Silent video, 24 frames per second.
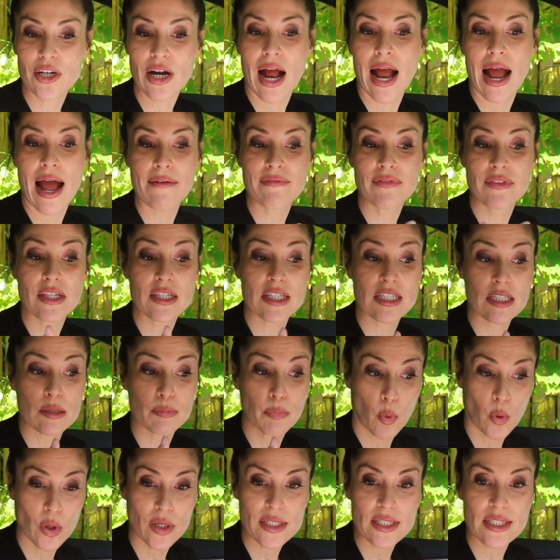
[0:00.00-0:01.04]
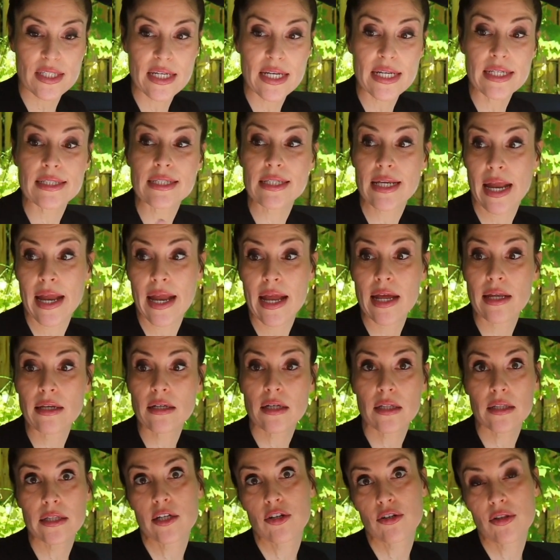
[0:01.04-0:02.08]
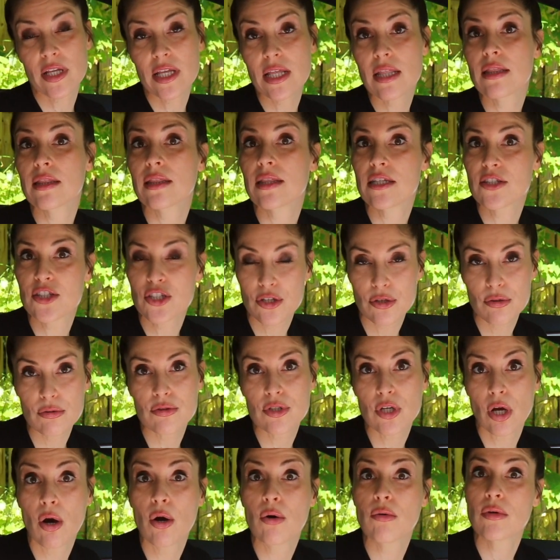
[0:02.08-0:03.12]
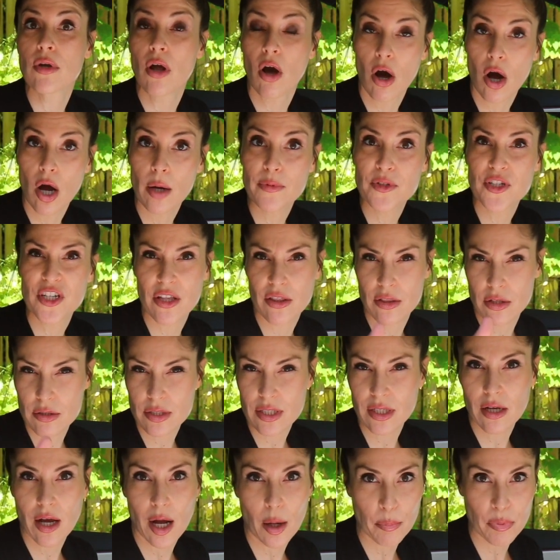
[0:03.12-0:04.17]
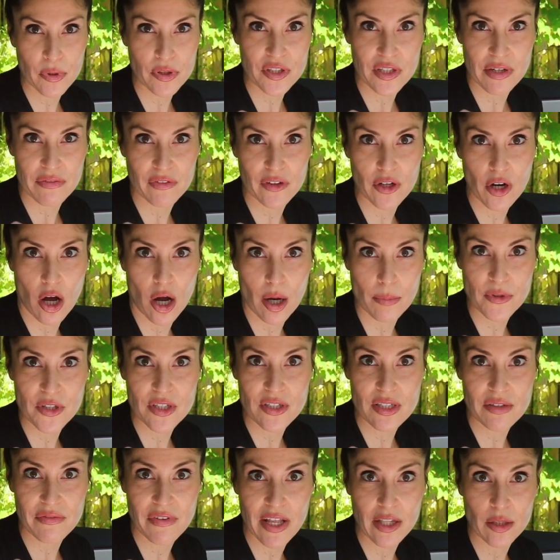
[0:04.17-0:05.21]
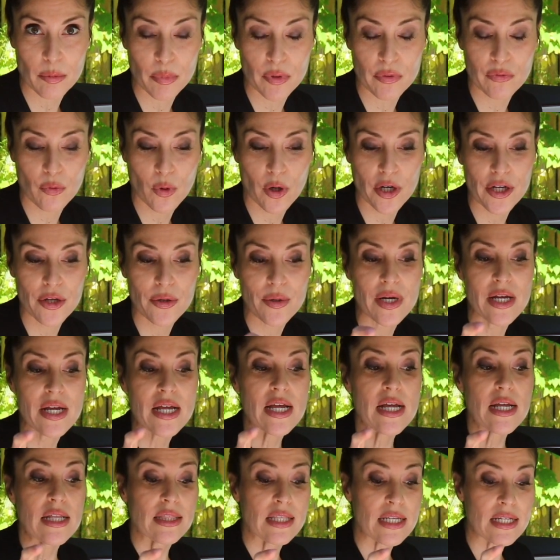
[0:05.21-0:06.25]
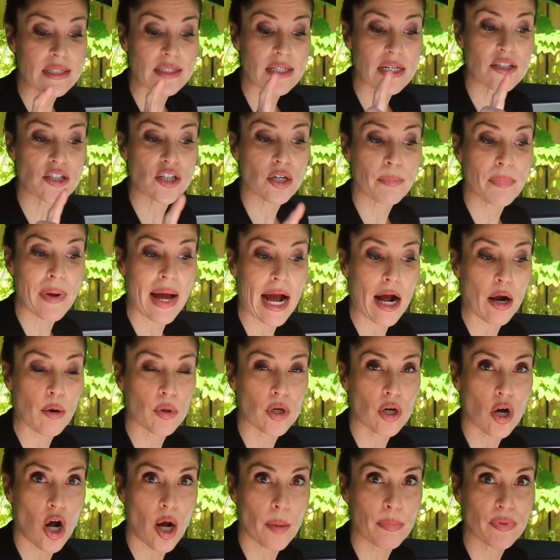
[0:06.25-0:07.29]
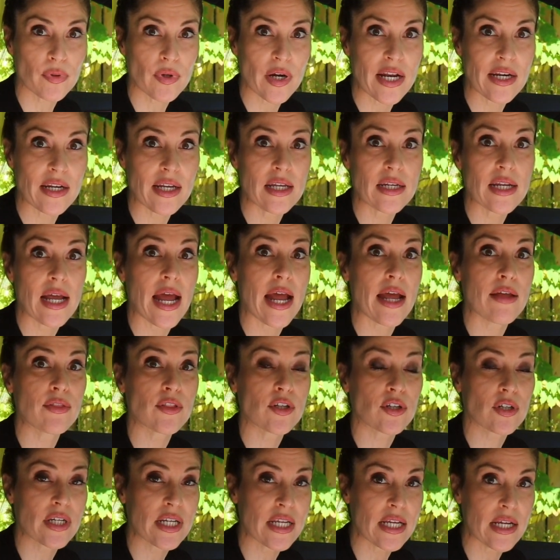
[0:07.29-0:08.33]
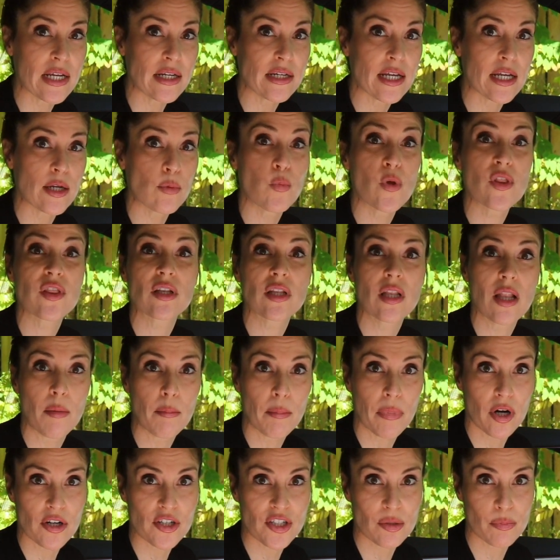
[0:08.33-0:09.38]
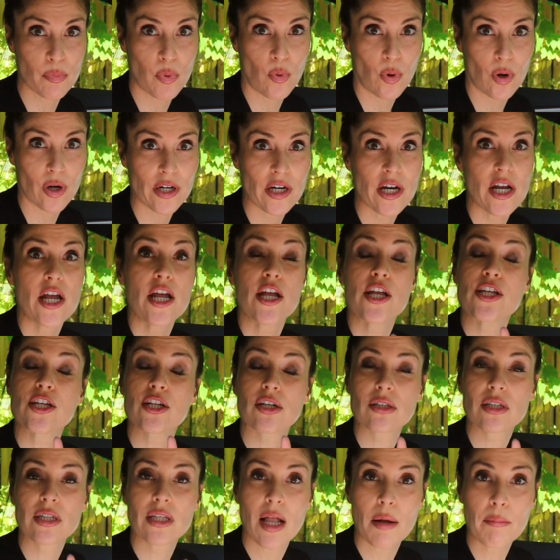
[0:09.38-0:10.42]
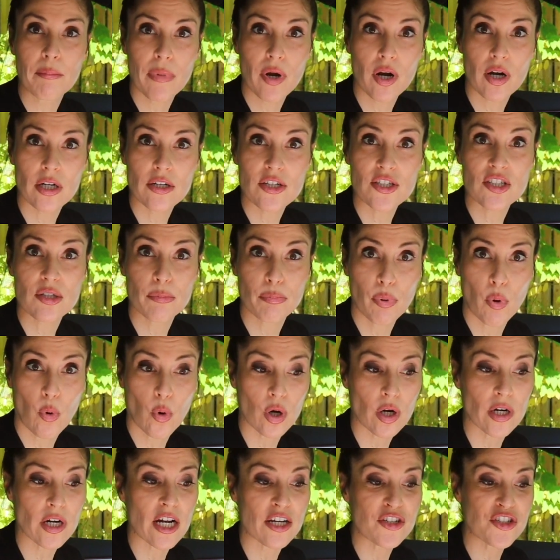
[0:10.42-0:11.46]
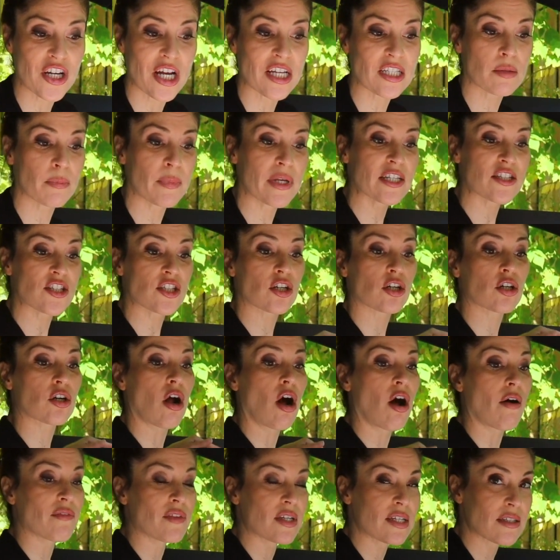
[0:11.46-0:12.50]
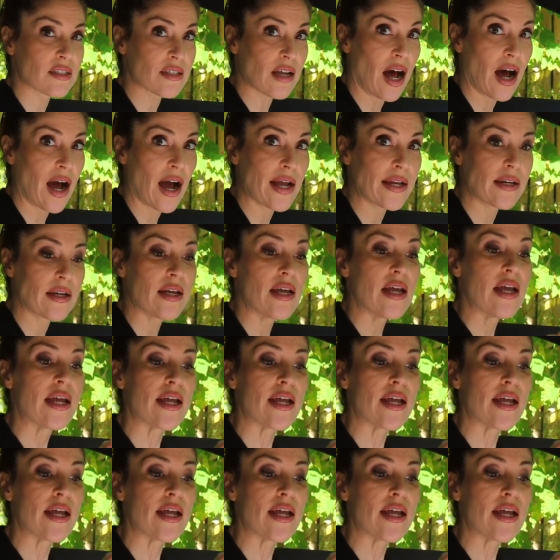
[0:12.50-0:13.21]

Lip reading: I have the sport seats and clearly the 2-tone option. There's a couple different options available for you. These seats are power operated and they're heated with lumbar support. Your lumbar support adjustments are on the side.